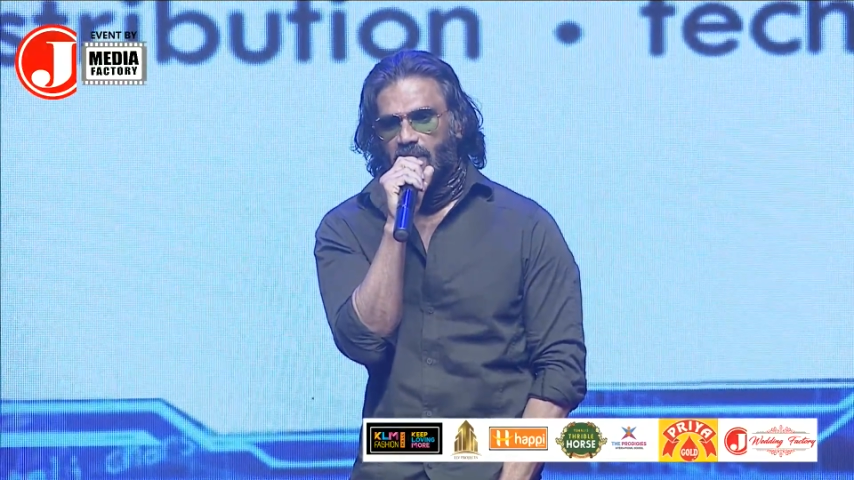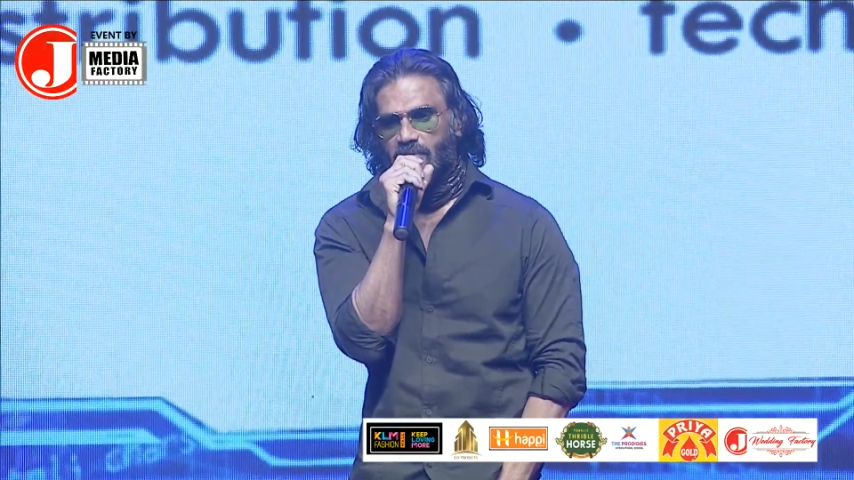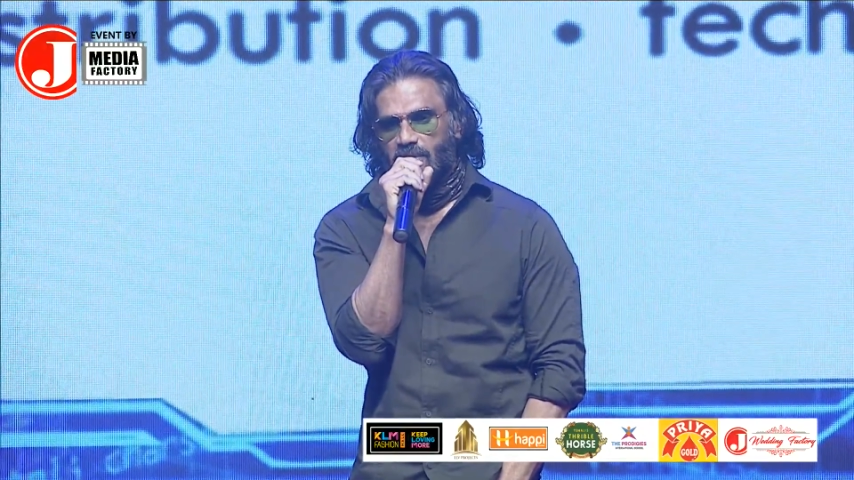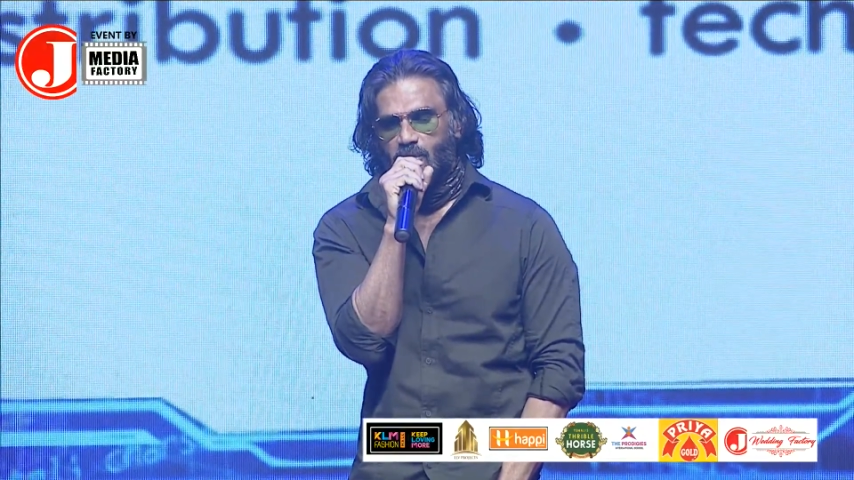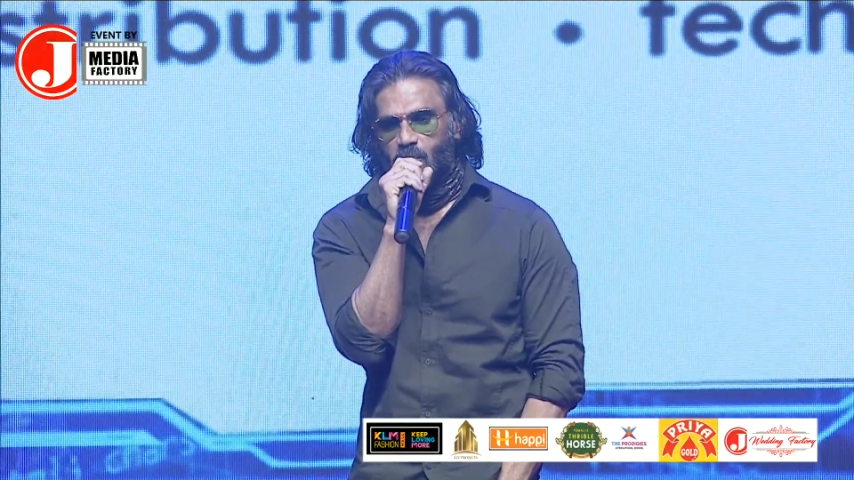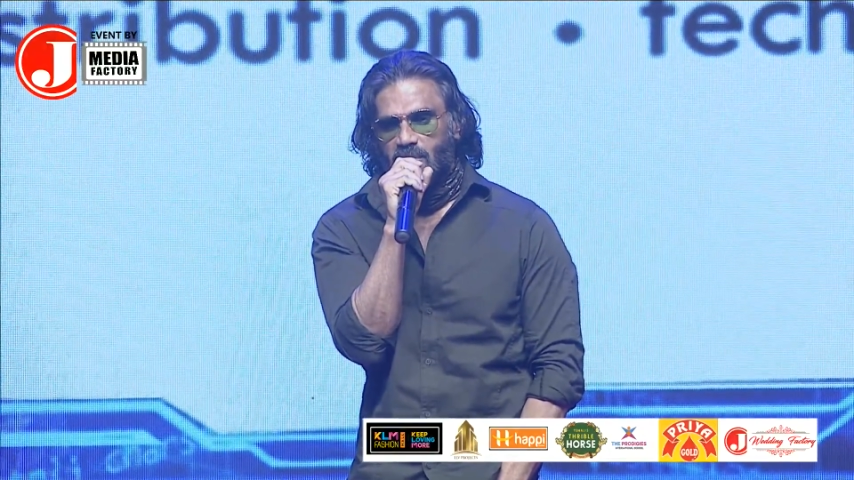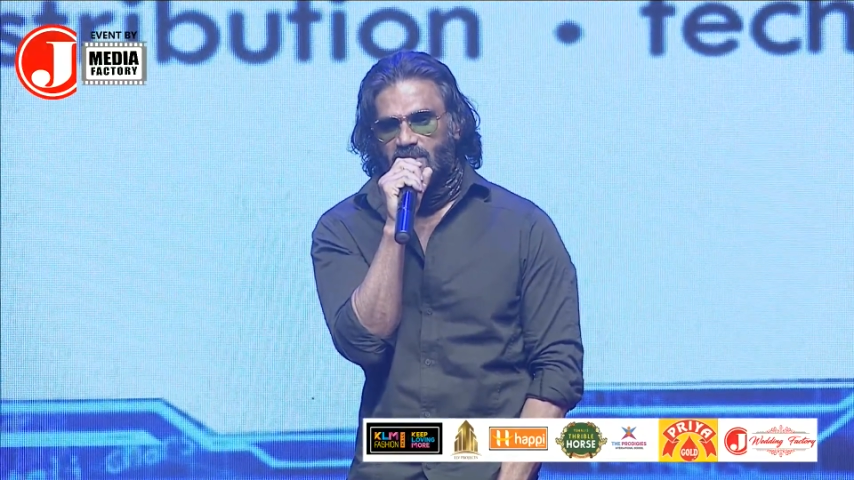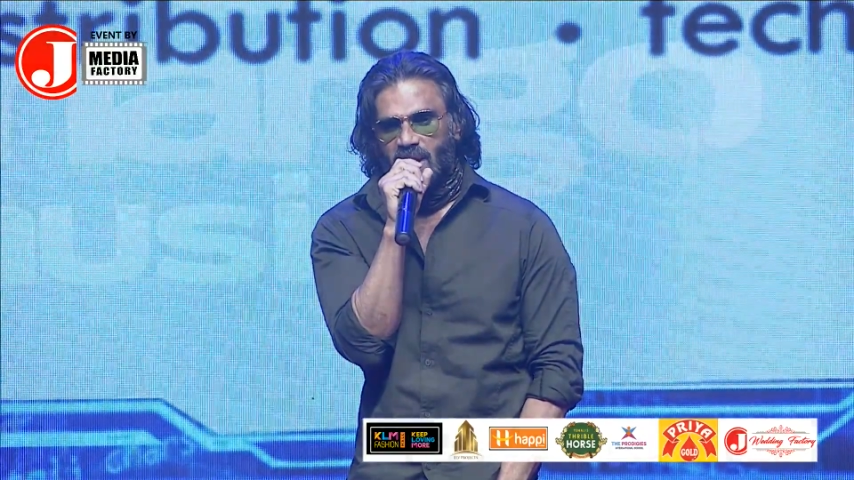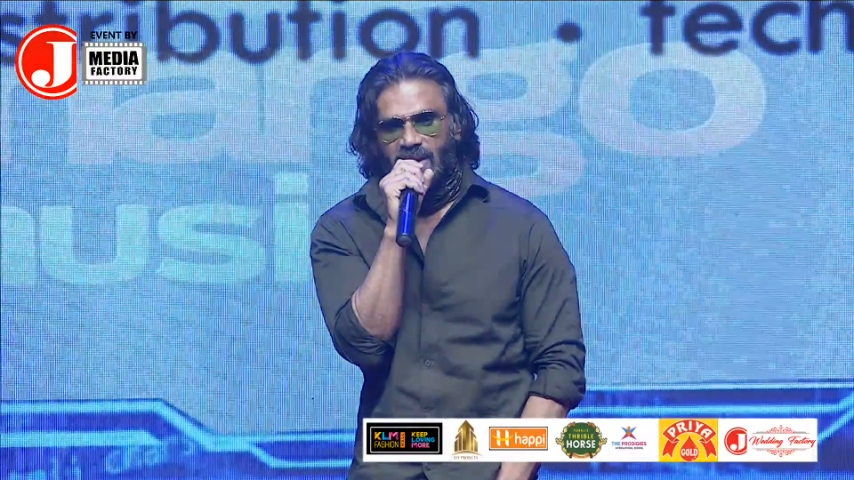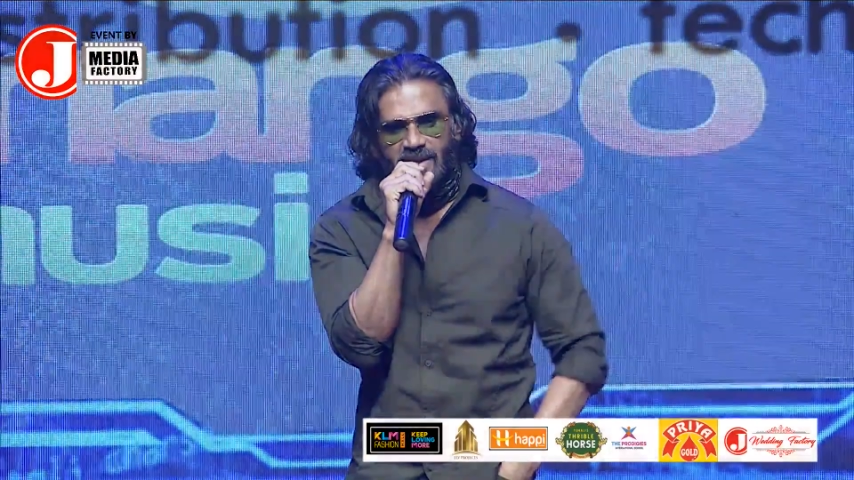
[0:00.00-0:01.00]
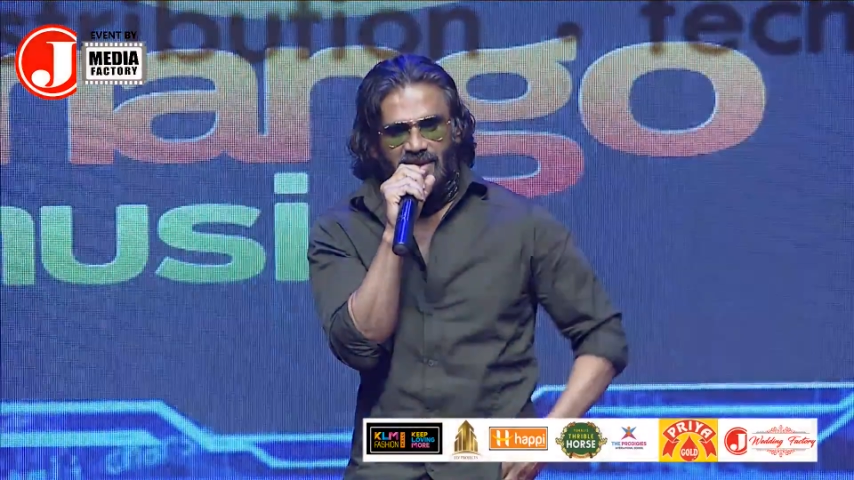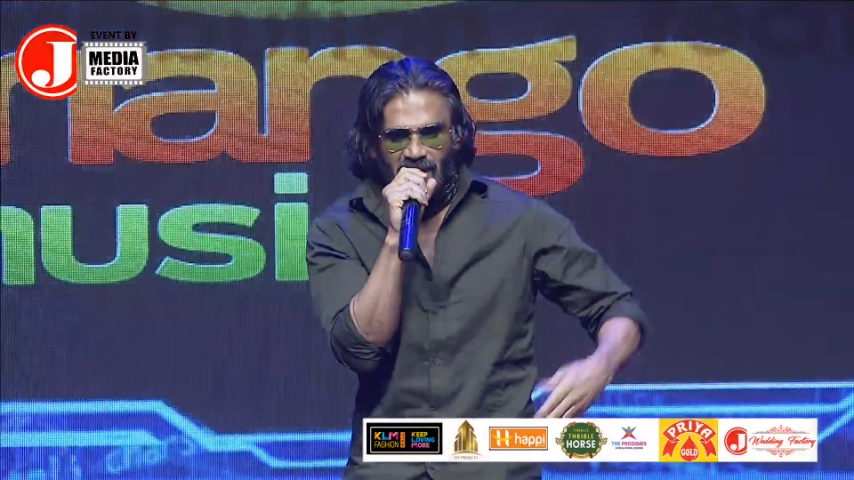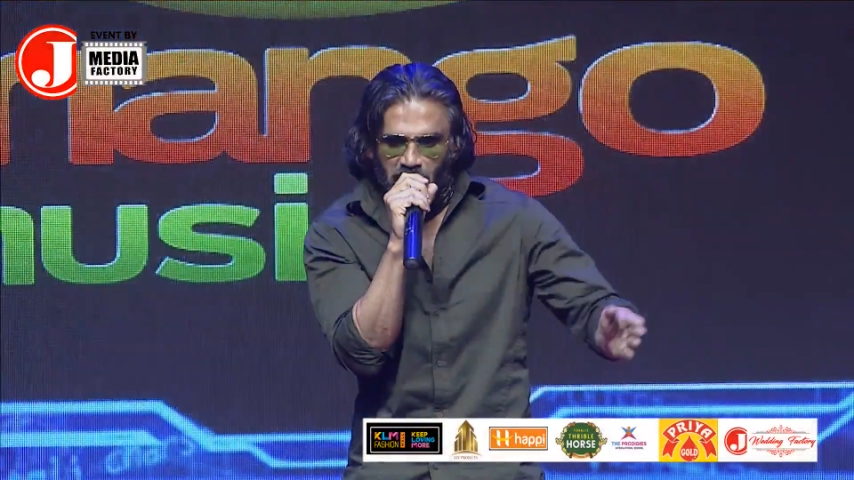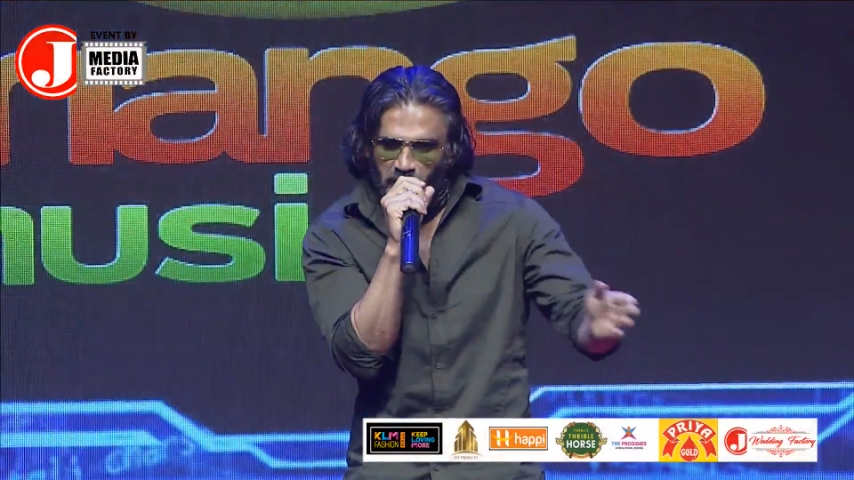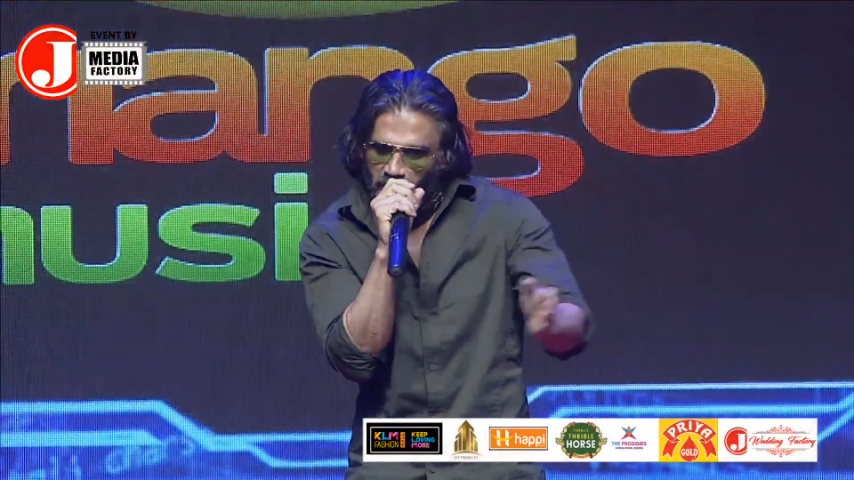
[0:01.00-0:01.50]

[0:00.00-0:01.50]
Vishnu decided that we want